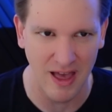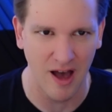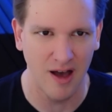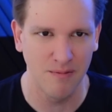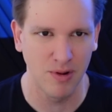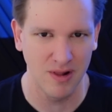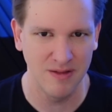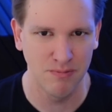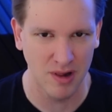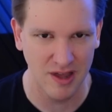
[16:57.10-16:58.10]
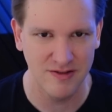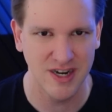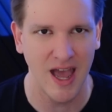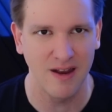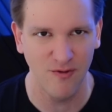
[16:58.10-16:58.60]
uh, be believed
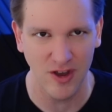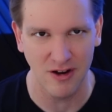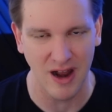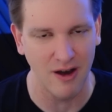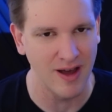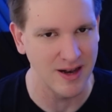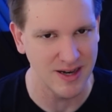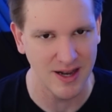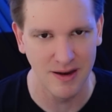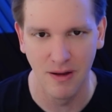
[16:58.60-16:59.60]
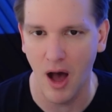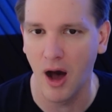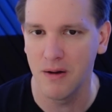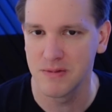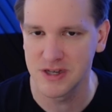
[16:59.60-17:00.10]
she had it figured out and did.
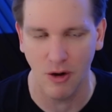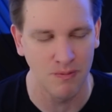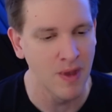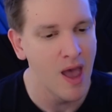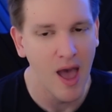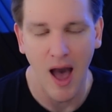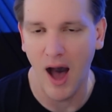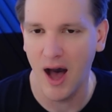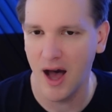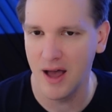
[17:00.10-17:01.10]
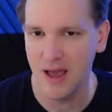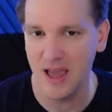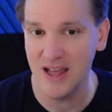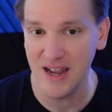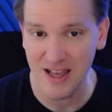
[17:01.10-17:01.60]
Uh, so uh,
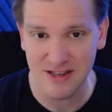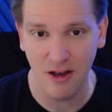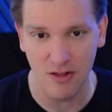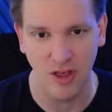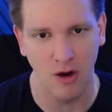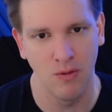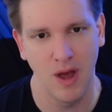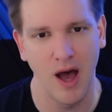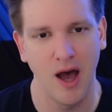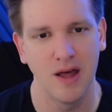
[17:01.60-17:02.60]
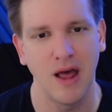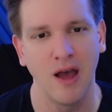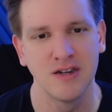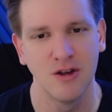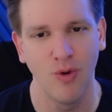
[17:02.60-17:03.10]
it is good, though. Uh,
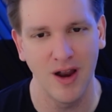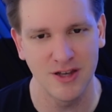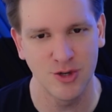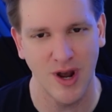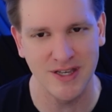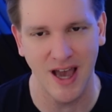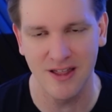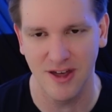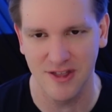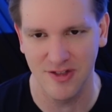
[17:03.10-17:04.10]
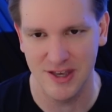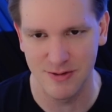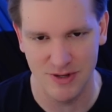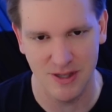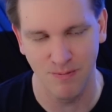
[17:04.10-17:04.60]
I do want to stress, I thought that this was the